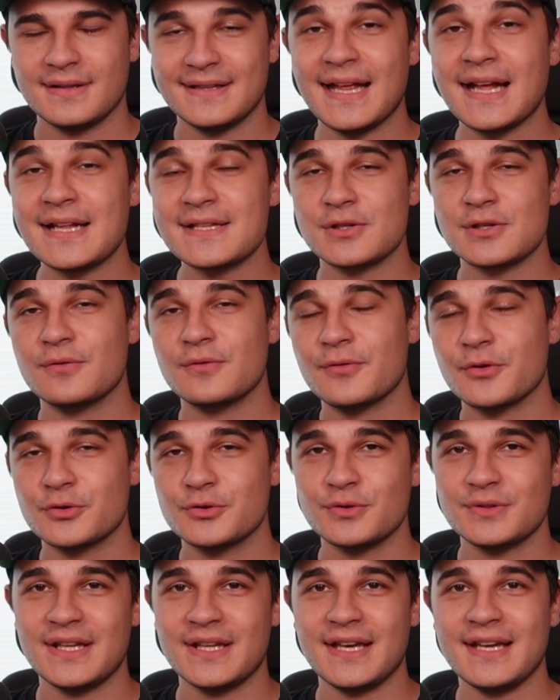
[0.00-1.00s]
That's all
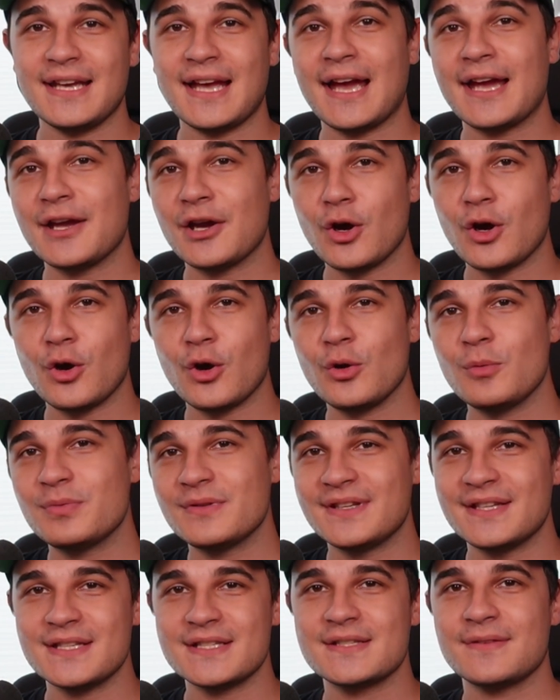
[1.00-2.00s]
for today. I
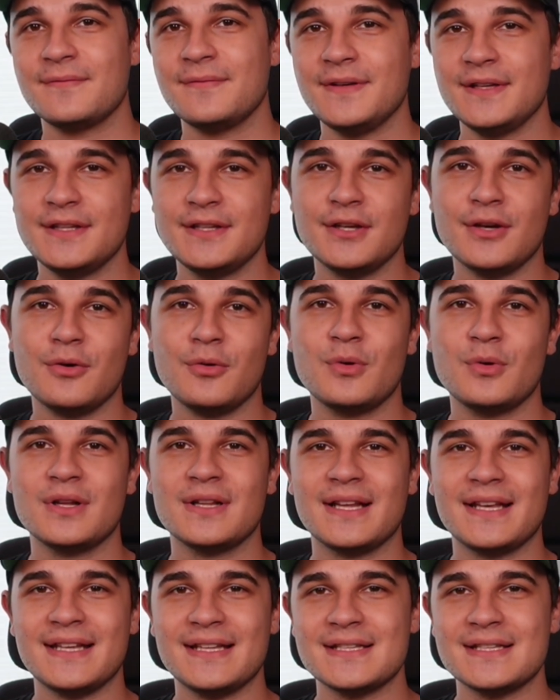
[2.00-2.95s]
hope this video will